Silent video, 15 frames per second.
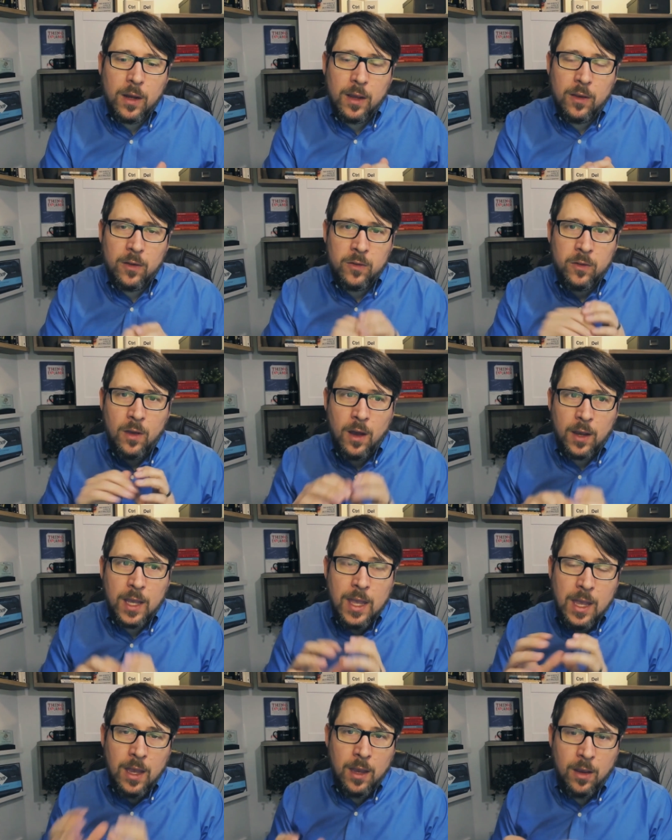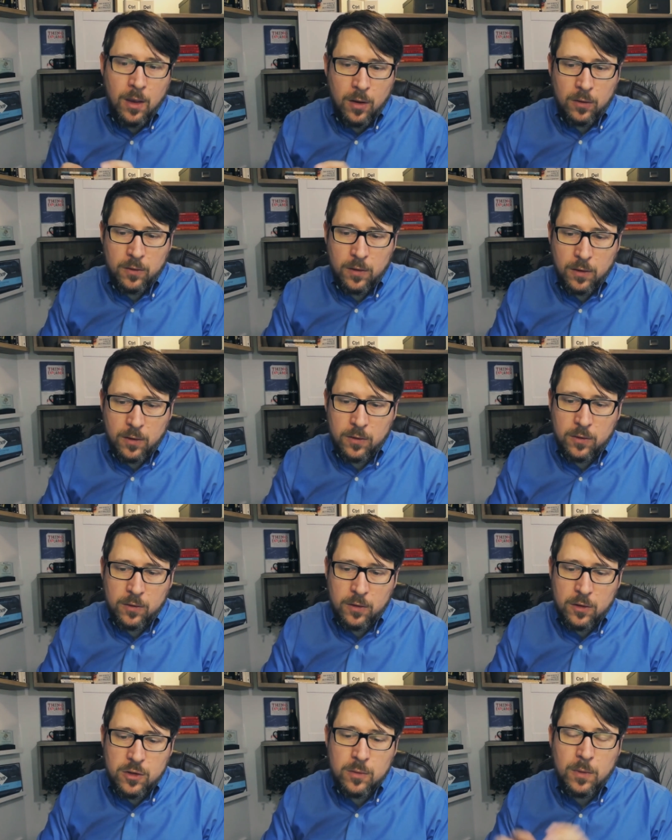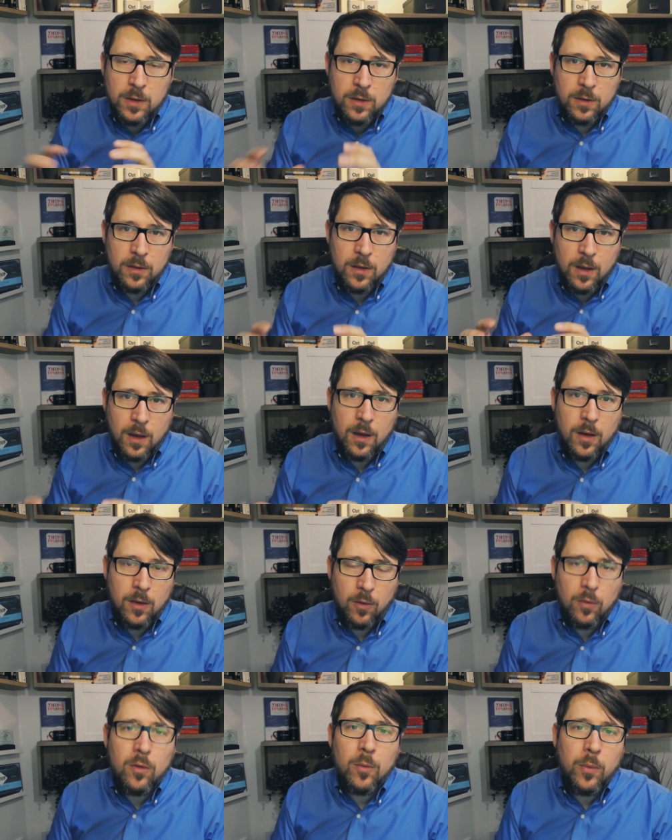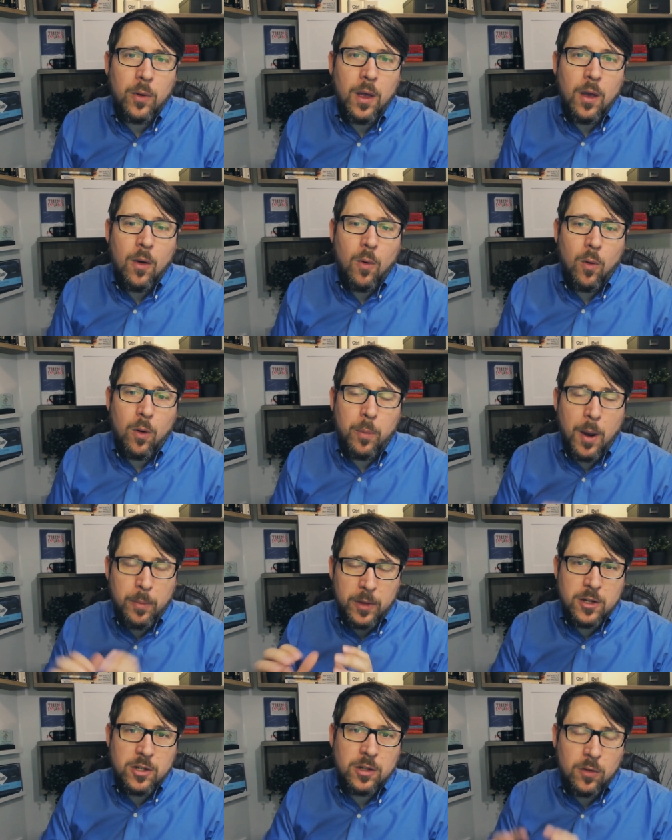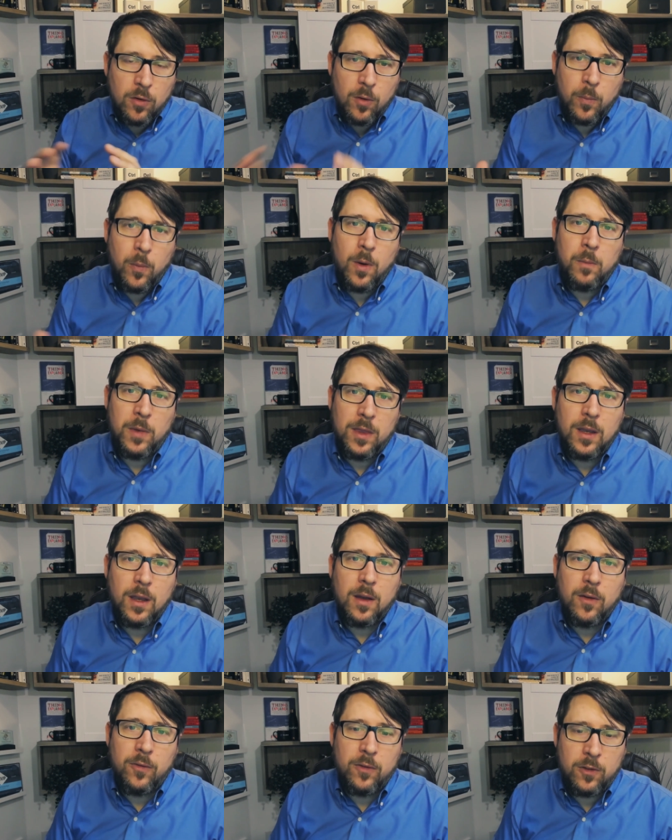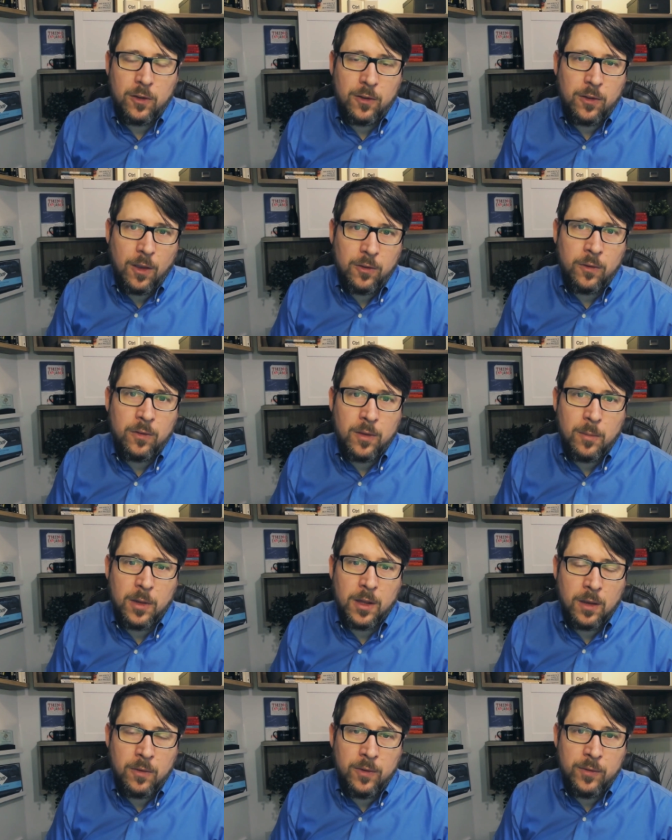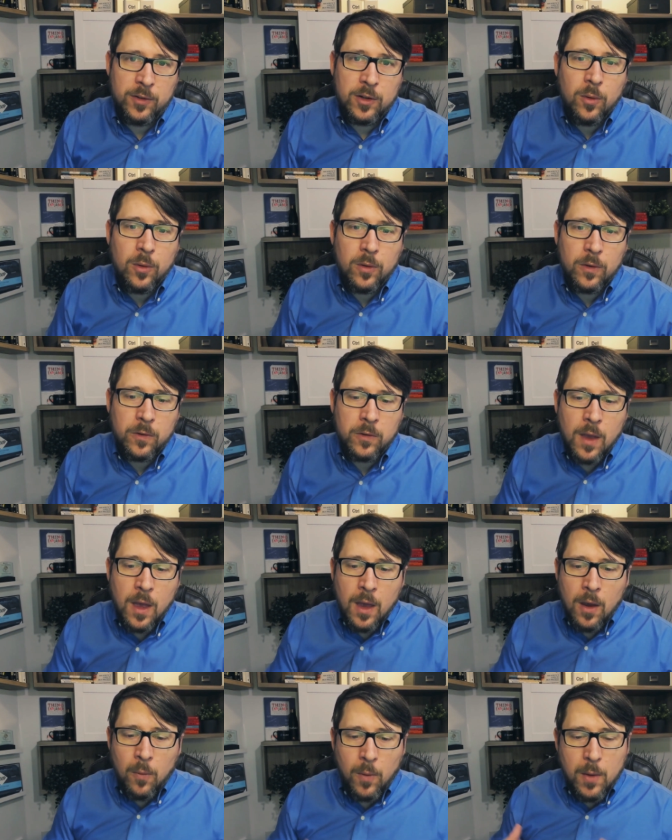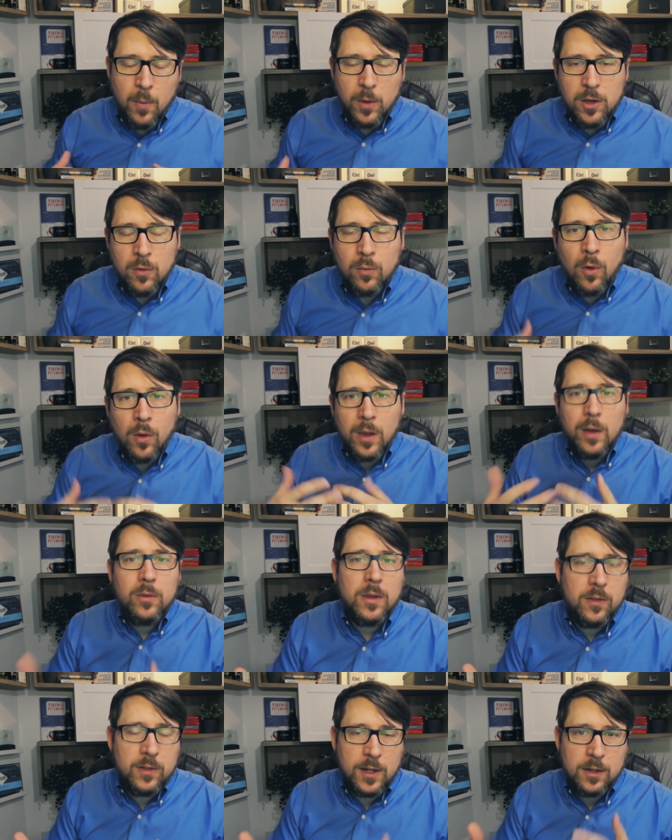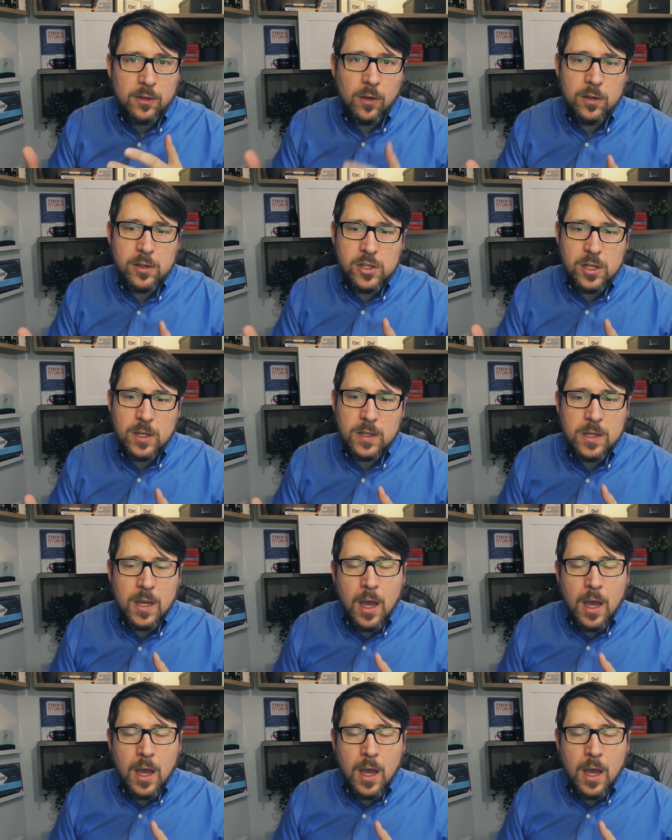is a key con constituent uh, group or population group when we think of success of something like Viva Goals, right? When you roll out these technologies,